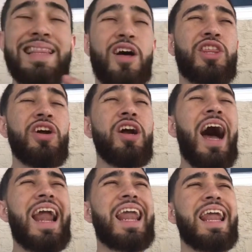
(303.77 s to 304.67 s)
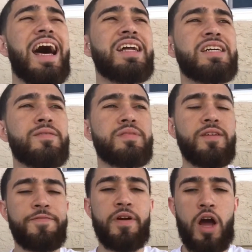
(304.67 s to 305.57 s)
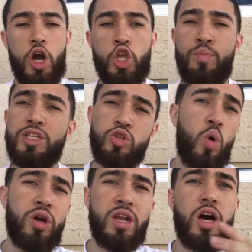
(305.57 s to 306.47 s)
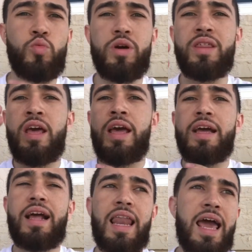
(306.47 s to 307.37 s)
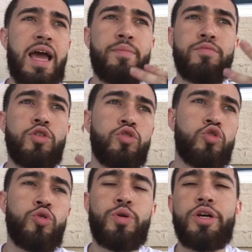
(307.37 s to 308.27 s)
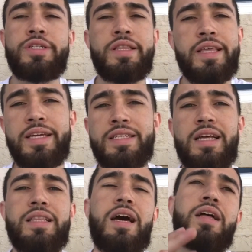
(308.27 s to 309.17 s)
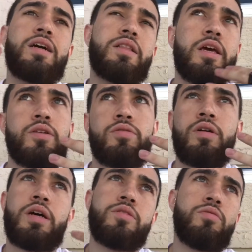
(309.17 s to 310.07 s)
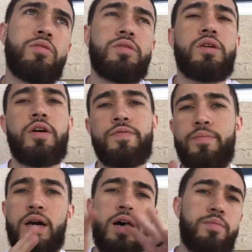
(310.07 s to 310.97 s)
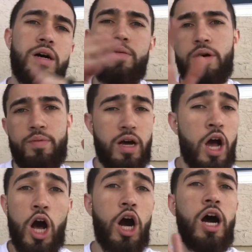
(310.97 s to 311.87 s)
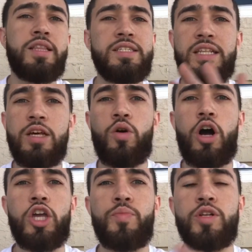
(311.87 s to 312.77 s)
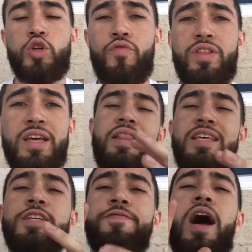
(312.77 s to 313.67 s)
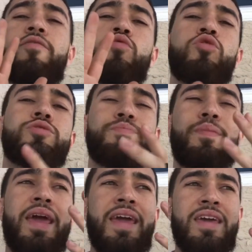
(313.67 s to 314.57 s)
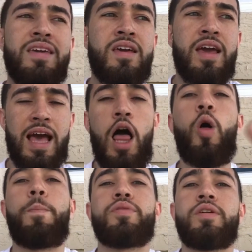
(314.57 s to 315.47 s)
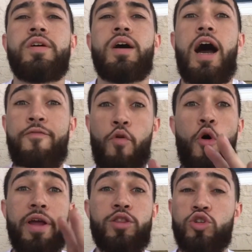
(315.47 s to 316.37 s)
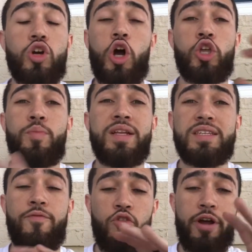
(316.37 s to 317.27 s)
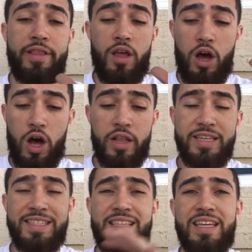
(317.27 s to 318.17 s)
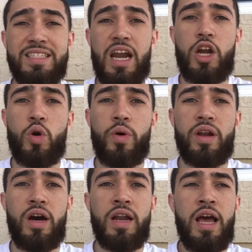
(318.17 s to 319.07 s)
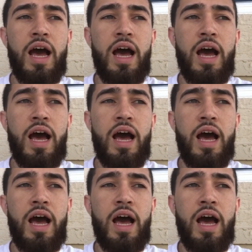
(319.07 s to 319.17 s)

Now, there are a lot of different arguments going on with glam YouTubers and things like that they don't know how to do this stuff and blah blah blah blah, all these little arguments over this, and these 5 rules may help avoid those arguments, avoid all these things that are going on.